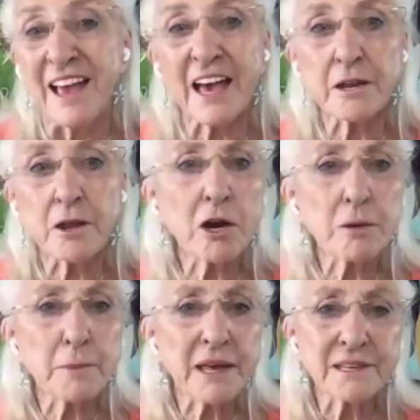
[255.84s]
And Heart
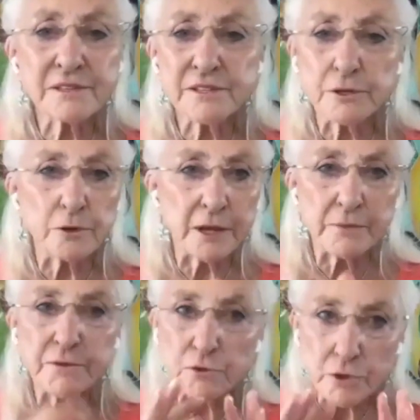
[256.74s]
Math Institute,
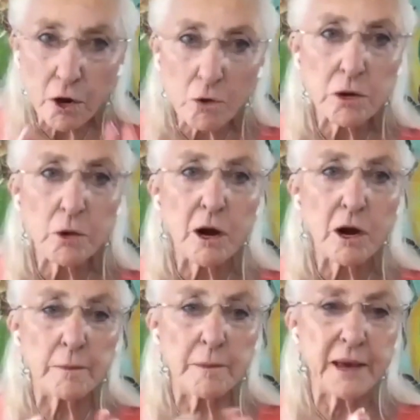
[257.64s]
if you don't know
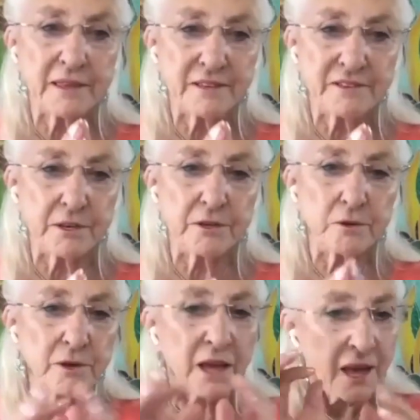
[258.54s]
Heart Math
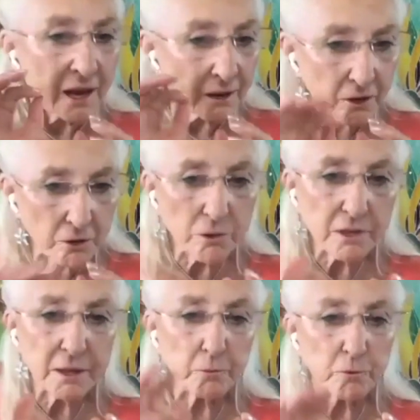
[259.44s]
Institute,
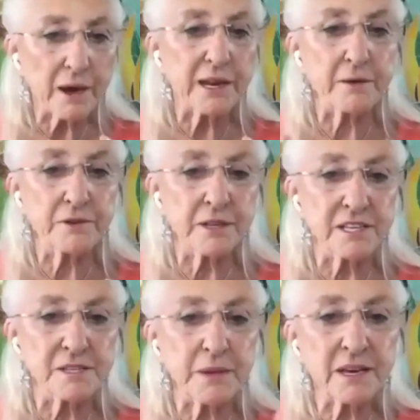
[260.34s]
Google them right after
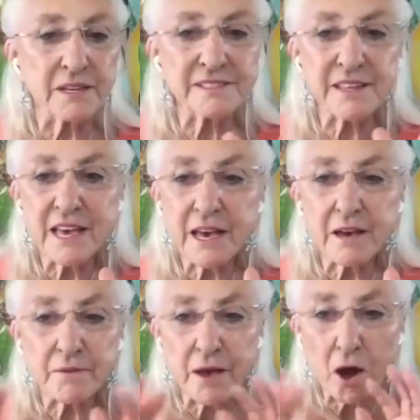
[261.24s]
this, because they
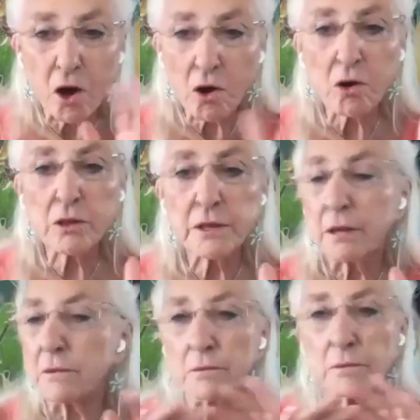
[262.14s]
have
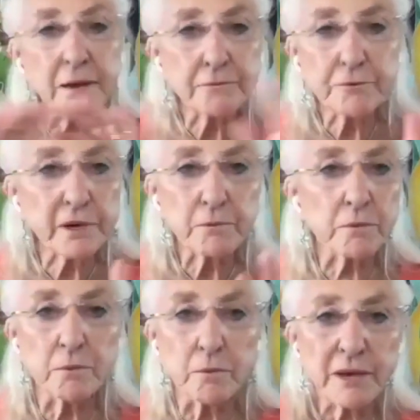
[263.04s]
every
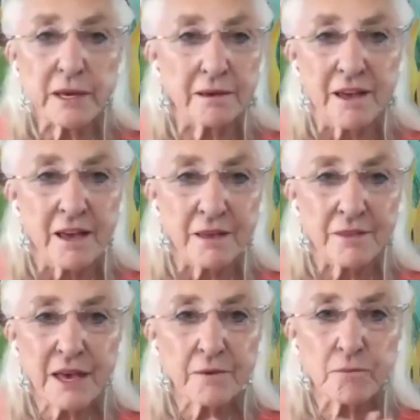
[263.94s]
week,
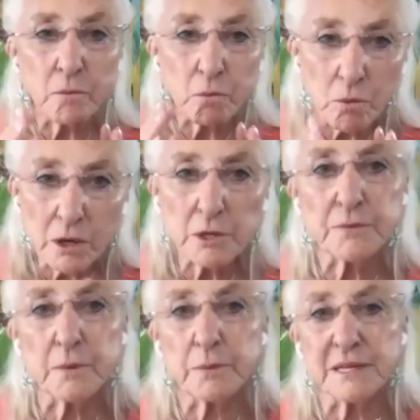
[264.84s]
they have
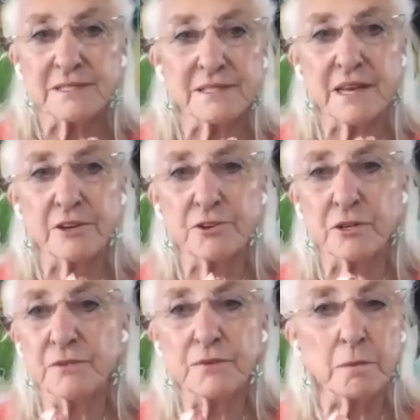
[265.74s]
wonderful
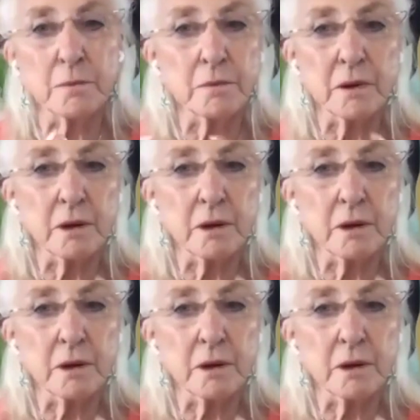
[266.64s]
presentations from